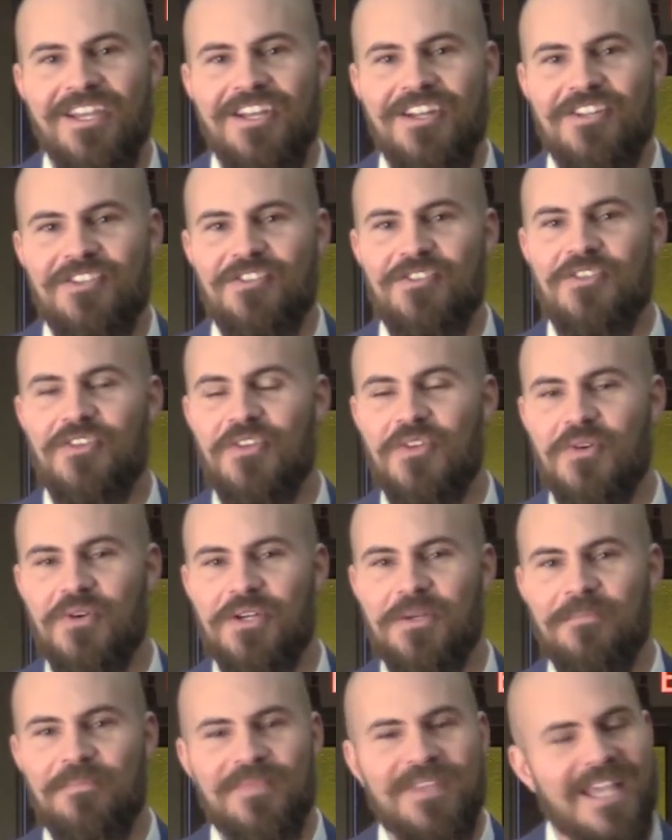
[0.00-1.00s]
to the Lord.
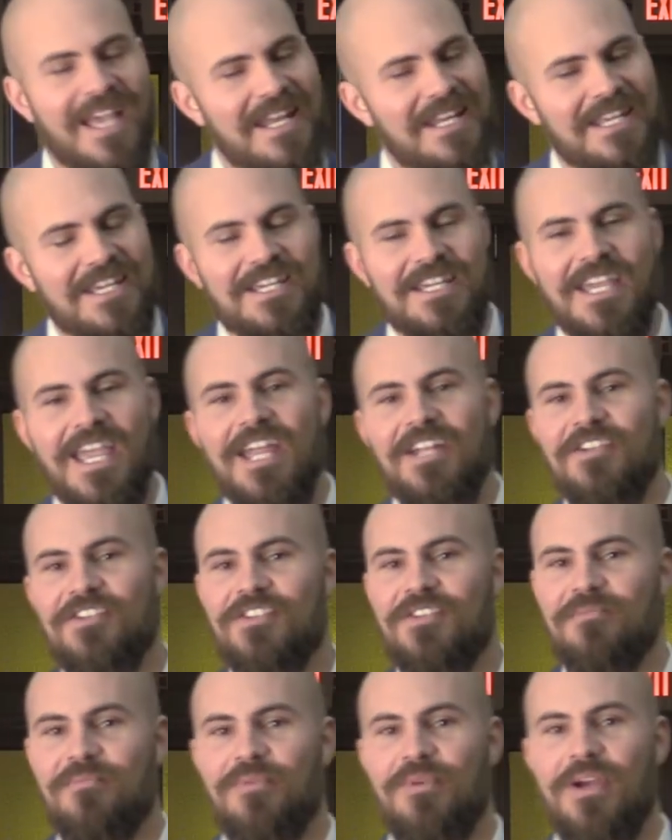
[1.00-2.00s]
And he engages
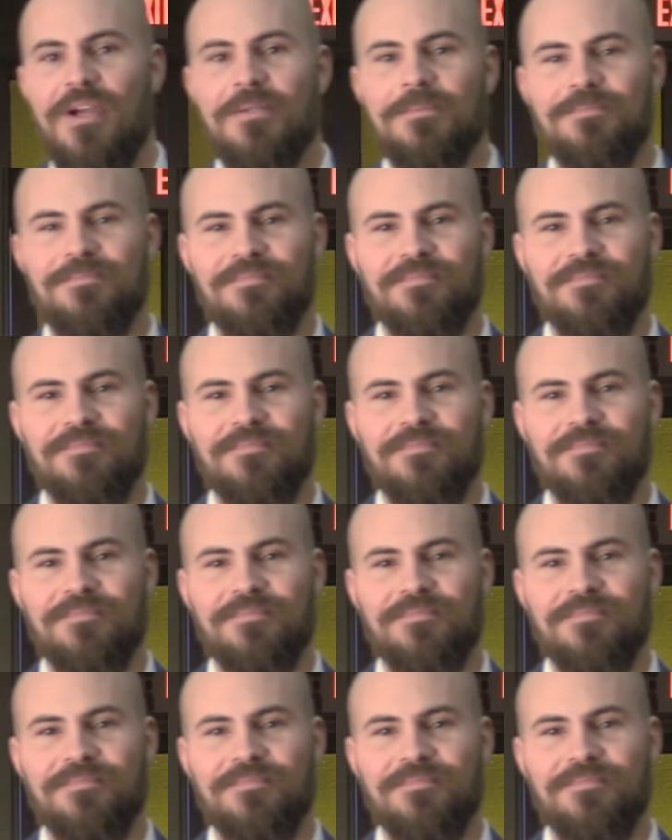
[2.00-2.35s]
in prayer.